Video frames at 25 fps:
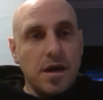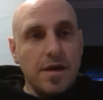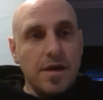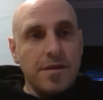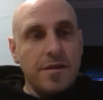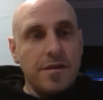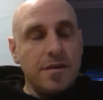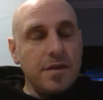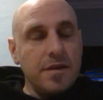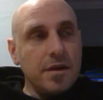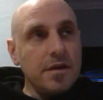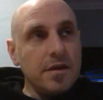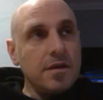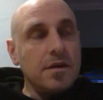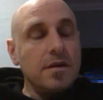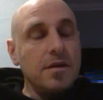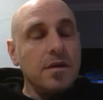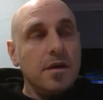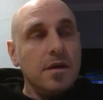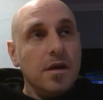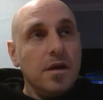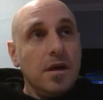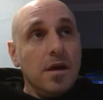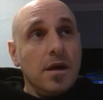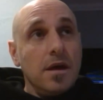I think
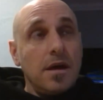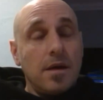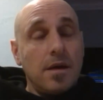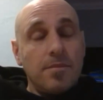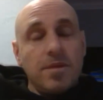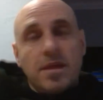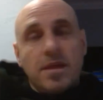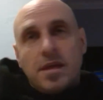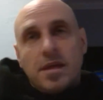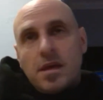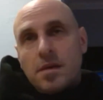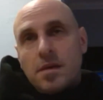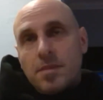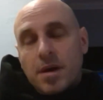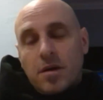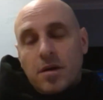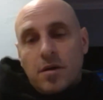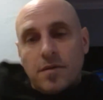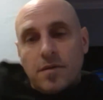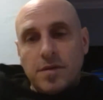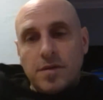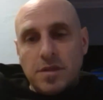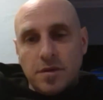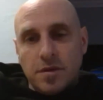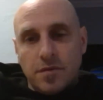I'm thinking about,
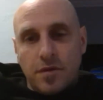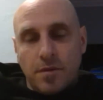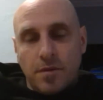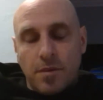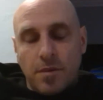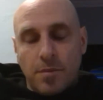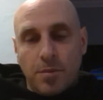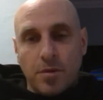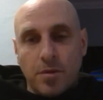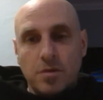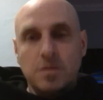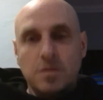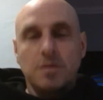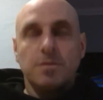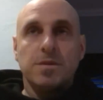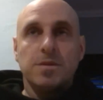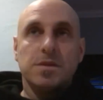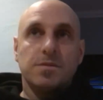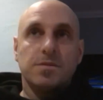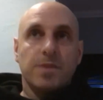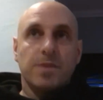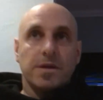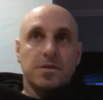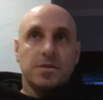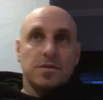obviously, from a personal
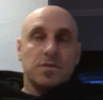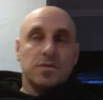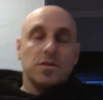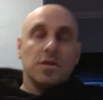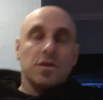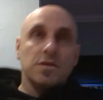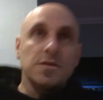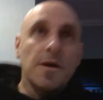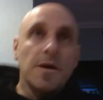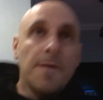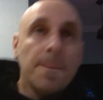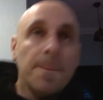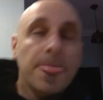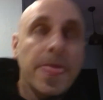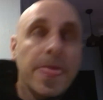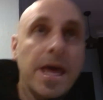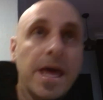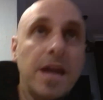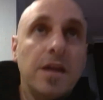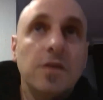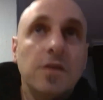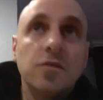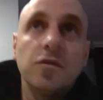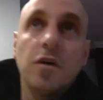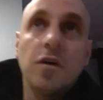perspective, so it's
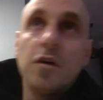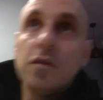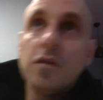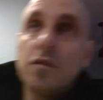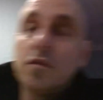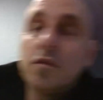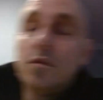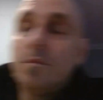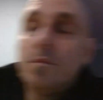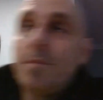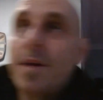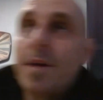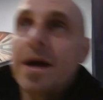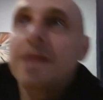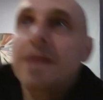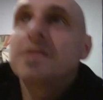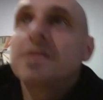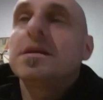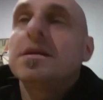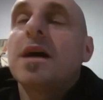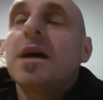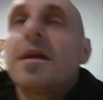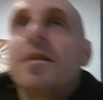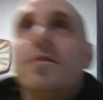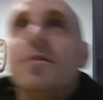anecdotal, but
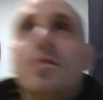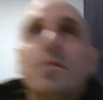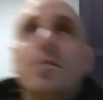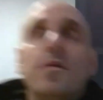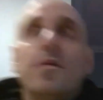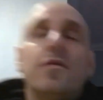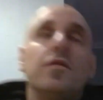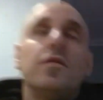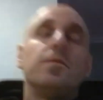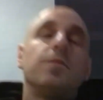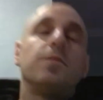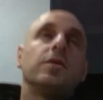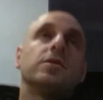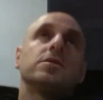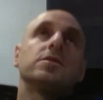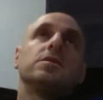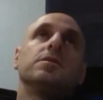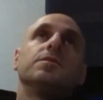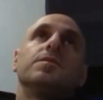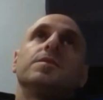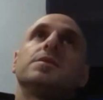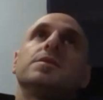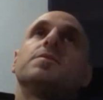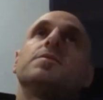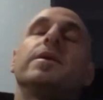I think from a personal
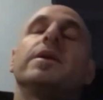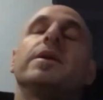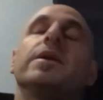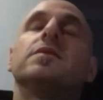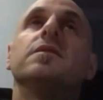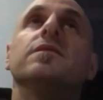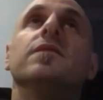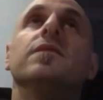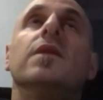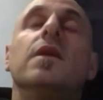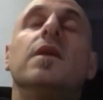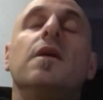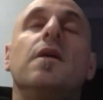perspective,